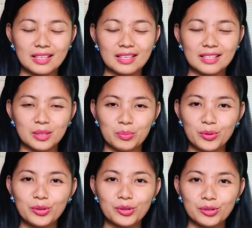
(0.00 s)
in the
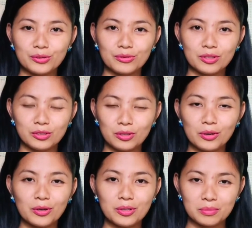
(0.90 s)
book of
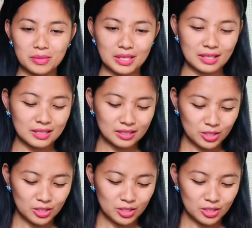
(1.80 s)
deuteronomy